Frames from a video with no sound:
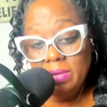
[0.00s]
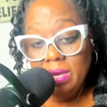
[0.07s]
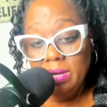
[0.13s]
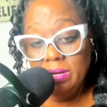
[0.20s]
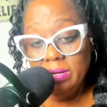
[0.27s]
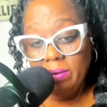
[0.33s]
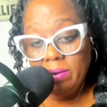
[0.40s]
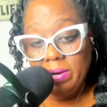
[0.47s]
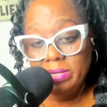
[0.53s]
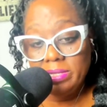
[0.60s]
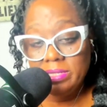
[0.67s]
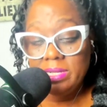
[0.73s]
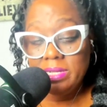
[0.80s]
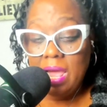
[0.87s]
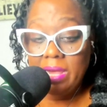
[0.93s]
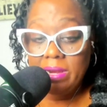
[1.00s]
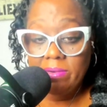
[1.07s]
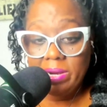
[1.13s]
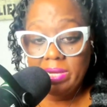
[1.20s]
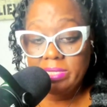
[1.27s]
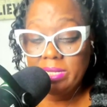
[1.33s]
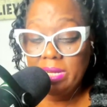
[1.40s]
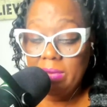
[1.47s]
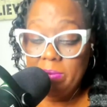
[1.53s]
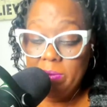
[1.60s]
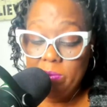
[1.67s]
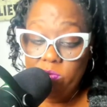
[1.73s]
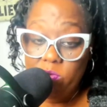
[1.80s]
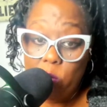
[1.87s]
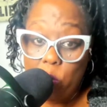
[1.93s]
I digress. Let me
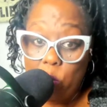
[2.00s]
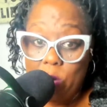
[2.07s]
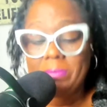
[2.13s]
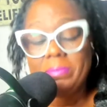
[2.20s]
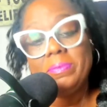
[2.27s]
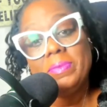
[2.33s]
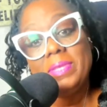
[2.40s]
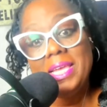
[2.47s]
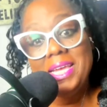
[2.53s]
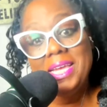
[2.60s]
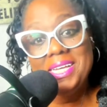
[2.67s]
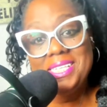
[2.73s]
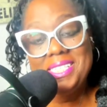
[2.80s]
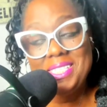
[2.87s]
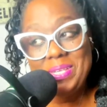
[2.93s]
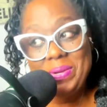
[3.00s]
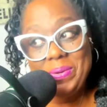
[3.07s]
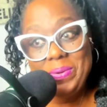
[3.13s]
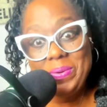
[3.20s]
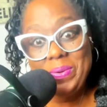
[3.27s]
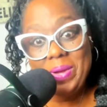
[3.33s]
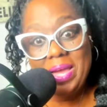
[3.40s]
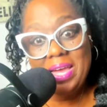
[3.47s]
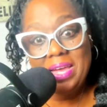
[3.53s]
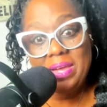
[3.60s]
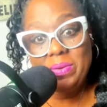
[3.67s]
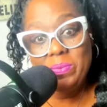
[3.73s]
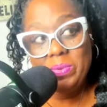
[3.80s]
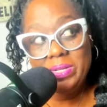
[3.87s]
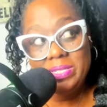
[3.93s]
move on. So
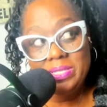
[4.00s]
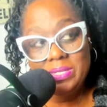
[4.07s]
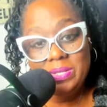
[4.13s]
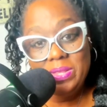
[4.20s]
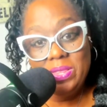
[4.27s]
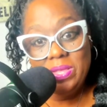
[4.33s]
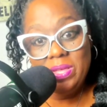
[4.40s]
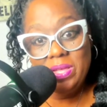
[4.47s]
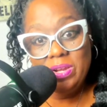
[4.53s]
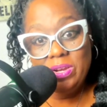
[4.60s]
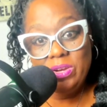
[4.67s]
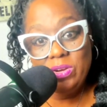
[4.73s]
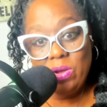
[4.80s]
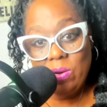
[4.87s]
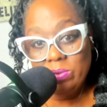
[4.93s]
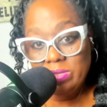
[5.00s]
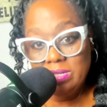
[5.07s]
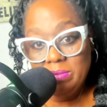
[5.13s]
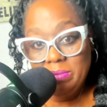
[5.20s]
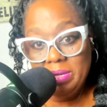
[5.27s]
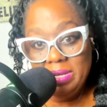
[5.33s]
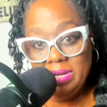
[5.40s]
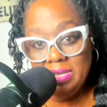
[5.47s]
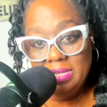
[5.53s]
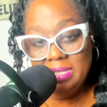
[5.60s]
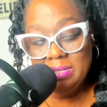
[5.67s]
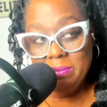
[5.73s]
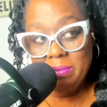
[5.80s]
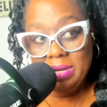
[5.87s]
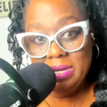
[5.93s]
I went to the Dalton
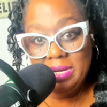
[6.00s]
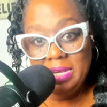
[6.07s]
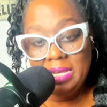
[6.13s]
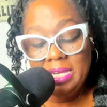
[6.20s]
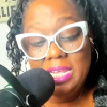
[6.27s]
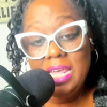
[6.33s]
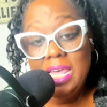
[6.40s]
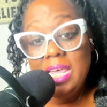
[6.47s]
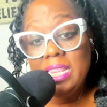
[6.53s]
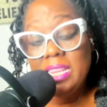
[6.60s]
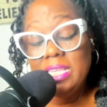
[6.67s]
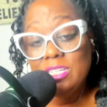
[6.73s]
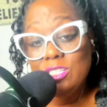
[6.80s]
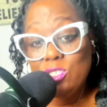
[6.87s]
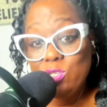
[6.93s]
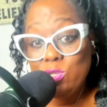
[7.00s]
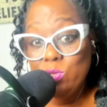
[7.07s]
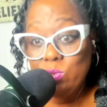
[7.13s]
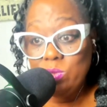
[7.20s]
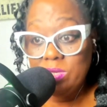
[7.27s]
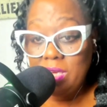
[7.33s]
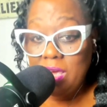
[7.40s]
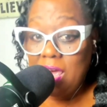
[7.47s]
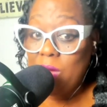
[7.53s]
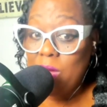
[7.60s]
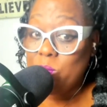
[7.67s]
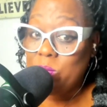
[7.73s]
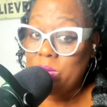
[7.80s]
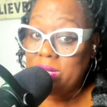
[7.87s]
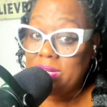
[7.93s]
meeting Monday. Then Tuesday, I
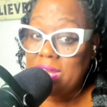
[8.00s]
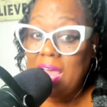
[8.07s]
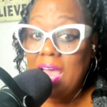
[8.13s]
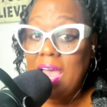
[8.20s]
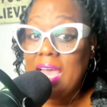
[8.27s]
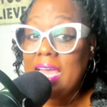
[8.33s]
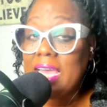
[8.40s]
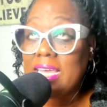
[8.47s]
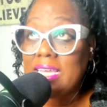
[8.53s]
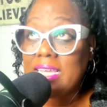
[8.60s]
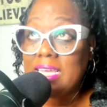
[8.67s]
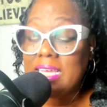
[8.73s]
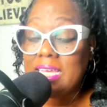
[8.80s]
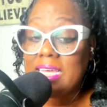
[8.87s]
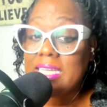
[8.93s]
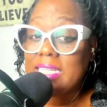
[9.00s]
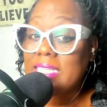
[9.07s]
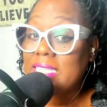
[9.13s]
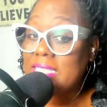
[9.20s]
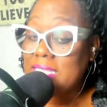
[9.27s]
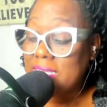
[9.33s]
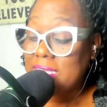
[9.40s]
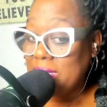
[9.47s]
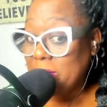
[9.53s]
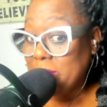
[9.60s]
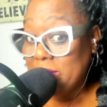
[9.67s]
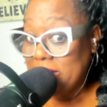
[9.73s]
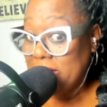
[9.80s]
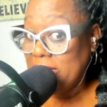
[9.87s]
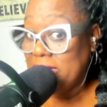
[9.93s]

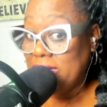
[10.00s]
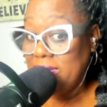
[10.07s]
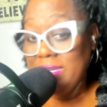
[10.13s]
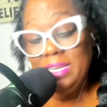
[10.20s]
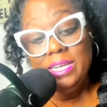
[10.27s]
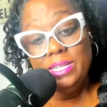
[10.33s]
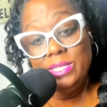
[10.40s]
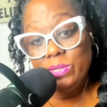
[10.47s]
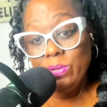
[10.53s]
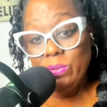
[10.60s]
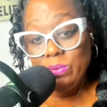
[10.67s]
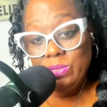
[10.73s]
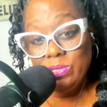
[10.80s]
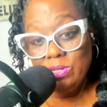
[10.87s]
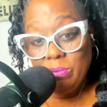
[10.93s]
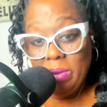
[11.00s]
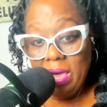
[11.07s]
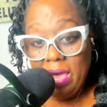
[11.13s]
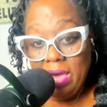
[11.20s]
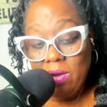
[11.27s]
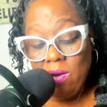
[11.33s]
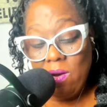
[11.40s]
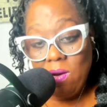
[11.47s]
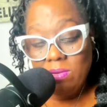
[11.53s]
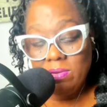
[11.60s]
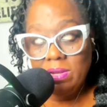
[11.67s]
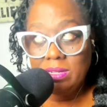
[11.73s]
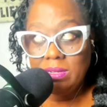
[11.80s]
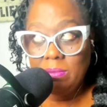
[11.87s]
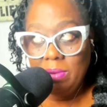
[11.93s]
attempted to go to the
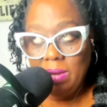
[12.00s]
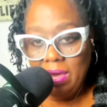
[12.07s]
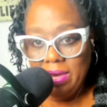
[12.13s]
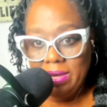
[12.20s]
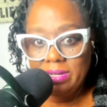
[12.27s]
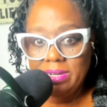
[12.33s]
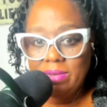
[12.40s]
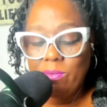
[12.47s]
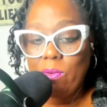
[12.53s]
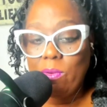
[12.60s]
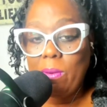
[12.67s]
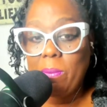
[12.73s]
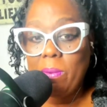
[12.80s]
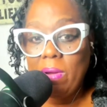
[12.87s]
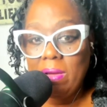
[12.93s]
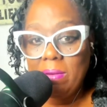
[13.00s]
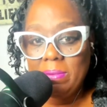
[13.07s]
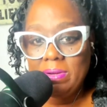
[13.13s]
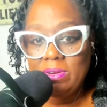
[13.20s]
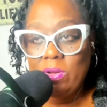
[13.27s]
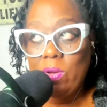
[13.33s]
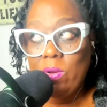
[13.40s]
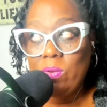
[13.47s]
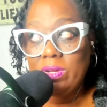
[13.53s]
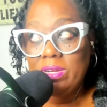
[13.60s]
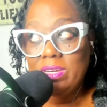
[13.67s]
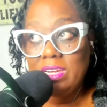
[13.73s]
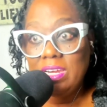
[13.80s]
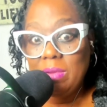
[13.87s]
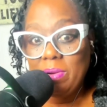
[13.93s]

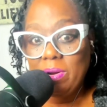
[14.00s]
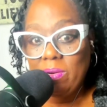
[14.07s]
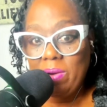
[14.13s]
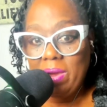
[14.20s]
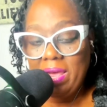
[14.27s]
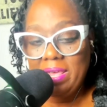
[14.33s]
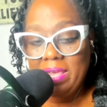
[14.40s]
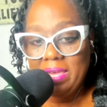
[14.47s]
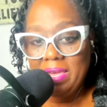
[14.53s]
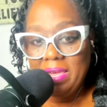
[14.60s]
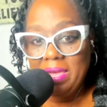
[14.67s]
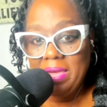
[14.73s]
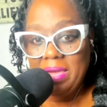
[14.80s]
the Democratic